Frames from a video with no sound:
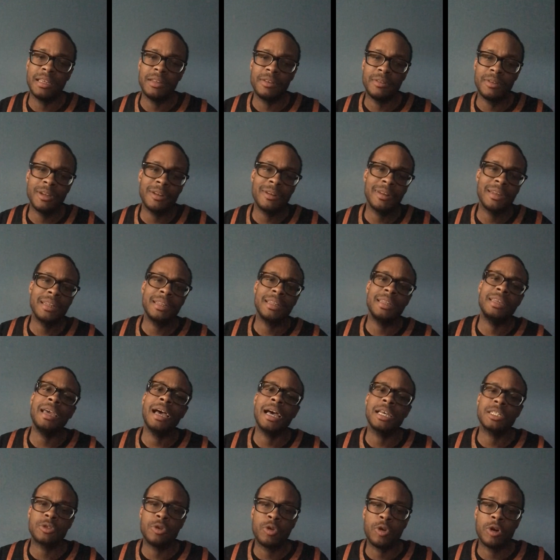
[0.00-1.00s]
You
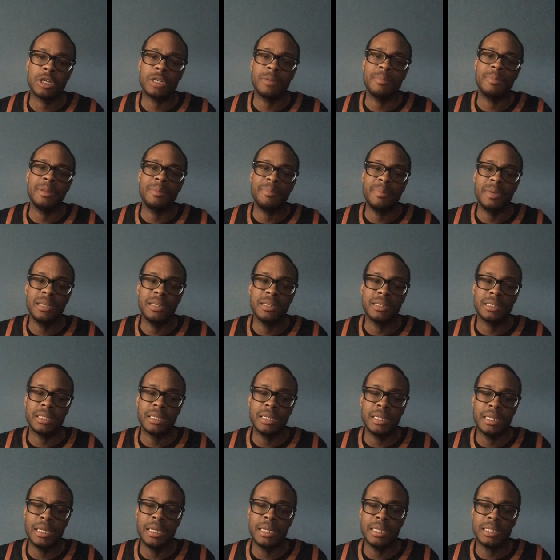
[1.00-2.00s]
got score to be
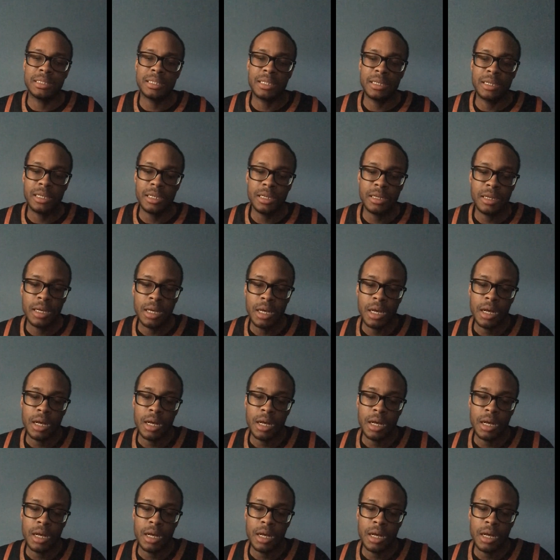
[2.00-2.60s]
in his league.